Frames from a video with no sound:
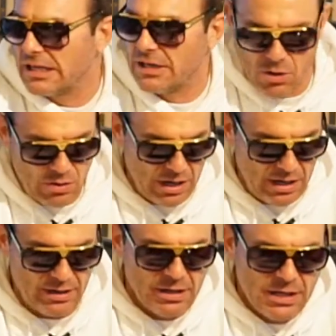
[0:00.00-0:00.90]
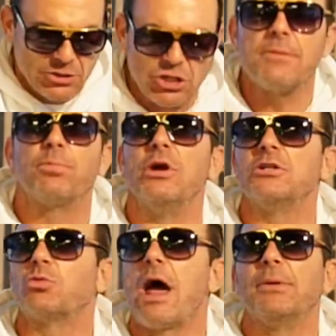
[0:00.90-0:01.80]
you know, uh, J.
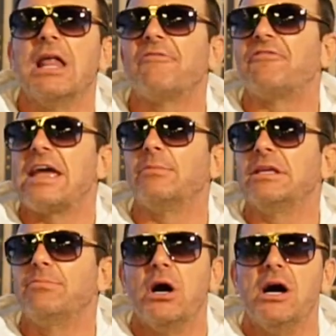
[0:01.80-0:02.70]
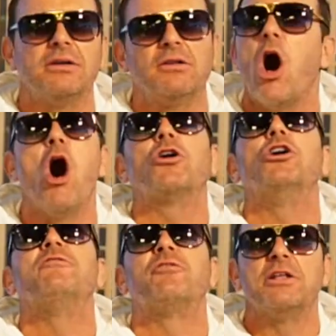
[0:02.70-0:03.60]
Prince, Rap-A-Lot family, Bun, all
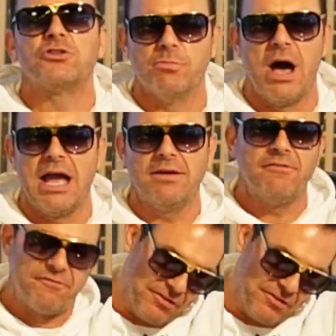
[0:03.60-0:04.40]
good friends of mine.